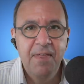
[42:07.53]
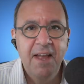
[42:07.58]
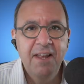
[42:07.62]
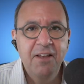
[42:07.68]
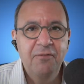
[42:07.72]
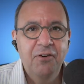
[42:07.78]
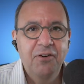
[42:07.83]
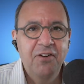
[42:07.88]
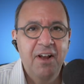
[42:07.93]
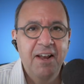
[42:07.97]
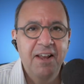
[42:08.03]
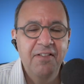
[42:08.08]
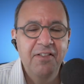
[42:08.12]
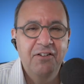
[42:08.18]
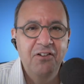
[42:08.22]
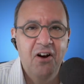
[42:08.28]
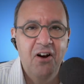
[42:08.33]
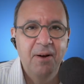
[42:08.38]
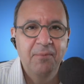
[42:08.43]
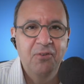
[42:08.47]
thank you for taking
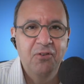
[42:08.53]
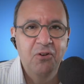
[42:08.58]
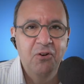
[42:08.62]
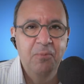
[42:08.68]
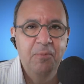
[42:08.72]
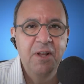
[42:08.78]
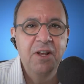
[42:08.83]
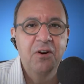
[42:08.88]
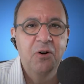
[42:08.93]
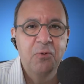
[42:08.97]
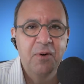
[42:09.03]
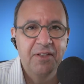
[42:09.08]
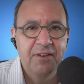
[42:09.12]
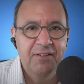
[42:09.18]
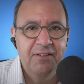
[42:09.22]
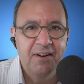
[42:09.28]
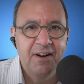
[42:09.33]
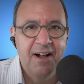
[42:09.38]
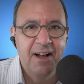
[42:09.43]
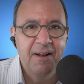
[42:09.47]
the time to be here with
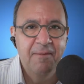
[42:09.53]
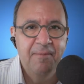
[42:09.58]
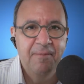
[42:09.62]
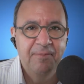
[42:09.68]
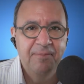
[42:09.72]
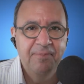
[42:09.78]
us today.